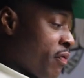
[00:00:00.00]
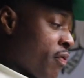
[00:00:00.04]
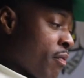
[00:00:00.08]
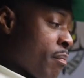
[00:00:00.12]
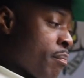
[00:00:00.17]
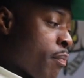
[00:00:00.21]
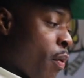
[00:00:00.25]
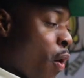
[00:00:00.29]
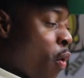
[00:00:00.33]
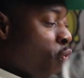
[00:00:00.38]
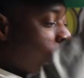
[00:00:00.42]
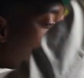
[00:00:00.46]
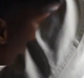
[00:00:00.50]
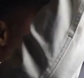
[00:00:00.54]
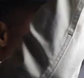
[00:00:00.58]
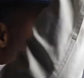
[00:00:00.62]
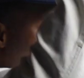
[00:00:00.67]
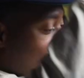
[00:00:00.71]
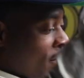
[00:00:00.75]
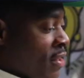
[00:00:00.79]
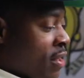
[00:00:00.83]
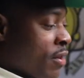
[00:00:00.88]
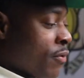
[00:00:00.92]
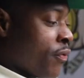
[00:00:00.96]
from both
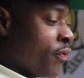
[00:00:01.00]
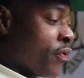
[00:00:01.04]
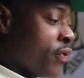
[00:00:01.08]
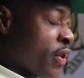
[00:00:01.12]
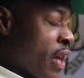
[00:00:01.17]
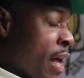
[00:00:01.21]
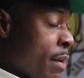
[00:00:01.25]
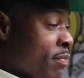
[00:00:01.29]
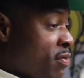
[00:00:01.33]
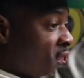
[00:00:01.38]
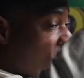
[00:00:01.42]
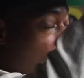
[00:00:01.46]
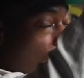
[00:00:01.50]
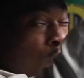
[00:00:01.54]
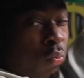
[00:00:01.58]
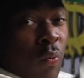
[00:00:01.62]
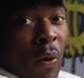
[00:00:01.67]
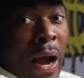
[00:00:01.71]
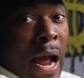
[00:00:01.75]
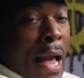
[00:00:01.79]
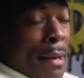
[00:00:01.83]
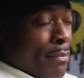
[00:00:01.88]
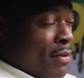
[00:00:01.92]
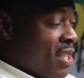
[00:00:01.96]
guys, the flips, the
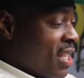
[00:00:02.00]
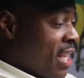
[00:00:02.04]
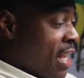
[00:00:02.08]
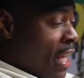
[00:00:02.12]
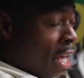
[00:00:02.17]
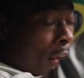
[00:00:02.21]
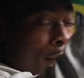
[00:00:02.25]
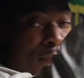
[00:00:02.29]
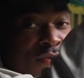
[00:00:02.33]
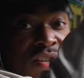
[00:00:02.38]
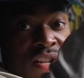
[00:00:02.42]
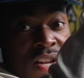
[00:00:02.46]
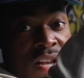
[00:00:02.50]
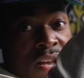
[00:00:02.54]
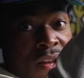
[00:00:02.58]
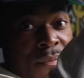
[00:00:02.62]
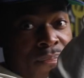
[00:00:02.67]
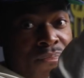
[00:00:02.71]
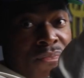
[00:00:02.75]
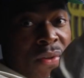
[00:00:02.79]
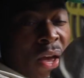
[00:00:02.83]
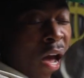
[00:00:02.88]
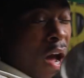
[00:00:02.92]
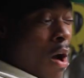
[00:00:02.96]
rhyme schemes.
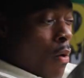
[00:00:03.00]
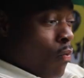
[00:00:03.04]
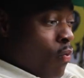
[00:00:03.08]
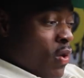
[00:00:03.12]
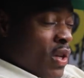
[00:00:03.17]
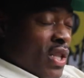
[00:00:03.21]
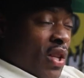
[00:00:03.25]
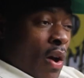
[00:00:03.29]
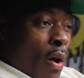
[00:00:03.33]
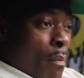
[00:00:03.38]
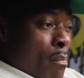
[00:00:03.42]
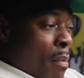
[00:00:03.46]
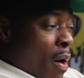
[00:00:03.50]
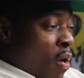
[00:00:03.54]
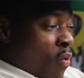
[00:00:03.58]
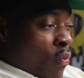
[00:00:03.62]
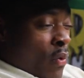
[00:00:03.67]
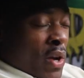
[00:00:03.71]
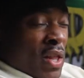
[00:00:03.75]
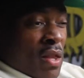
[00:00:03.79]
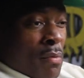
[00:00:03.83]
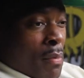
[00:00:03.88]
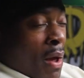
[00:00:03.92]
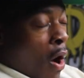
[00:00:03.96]
Um, we talking about
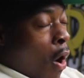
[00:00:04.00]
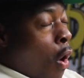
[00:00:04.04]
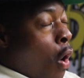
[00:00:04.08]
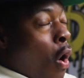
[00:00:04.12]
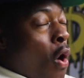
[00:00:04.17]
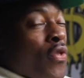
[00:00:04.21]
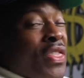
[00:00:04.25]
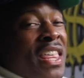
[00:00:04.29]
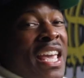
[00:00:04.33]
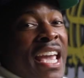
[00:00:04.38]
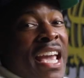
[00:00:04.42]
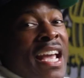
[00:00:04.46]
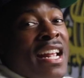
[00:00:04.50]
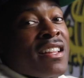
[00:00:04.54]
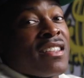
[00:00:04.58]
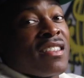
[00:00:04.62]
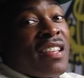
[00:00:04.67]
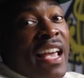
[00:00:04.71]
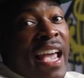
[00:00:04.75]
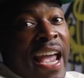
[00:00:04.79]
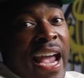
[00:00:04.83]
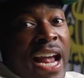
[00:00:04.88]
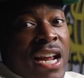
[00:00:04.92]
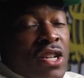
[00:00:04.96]
rhythm, all the
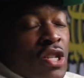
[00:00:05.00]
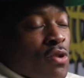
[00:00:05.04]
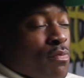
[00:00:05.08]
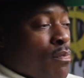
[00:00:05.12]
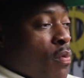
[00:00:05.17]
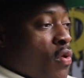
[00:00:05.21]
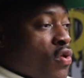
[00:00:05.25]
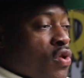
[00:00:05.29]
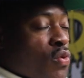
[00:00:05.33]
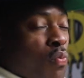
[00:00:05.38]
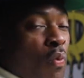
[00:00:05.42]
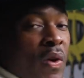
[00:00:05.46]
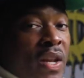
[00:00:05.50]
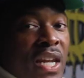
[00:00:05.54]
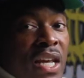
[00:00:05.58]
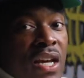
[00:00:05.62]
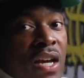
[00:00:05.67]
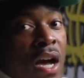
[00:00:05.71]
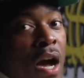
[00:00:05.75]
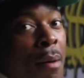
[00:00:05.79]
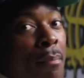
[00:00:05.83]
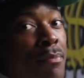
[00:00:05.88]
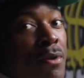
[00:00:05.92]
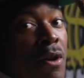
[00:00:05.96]
intangibles when
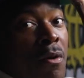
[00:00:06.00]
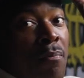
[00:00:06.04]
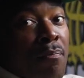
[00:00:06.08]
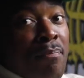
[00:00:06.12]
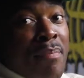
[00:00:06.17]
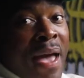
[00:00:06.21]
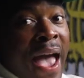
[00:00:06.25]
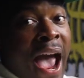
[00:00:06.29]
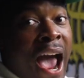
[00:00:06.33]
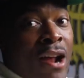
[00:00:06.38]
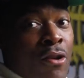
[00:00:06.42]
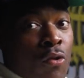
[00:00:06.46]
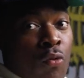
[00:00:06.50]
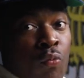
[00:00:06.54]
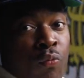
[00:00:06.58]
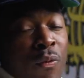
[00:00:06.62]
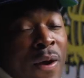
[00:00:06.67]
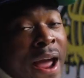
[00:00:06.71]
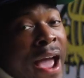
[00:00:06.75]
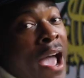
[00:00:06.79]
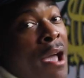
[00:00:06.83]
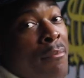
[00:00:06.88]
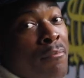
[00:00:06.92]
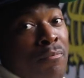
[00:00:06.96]
it come to battle
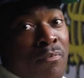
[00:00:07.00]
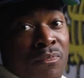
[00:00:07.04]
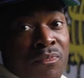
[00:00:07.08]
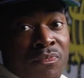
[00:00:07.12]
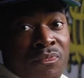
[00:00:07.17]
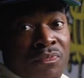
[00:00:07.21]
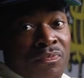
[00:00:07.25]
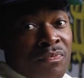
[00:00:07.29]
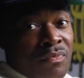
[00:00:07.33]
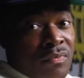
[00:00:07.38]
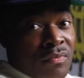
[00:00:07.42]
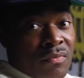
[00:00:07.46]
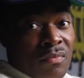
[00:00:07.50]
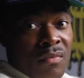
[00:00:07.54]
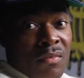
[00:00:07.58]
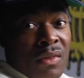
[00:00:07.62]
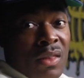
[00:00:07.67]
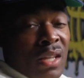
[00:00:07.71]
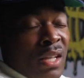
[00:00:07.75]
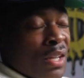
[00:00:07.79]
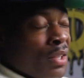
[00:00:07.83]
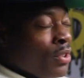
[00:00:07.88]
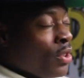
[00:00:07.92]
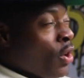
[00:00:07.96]
rap,
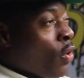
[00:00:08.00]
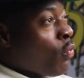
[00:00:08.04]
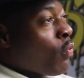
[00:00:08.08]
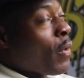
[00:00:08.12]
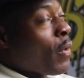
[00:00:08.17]
the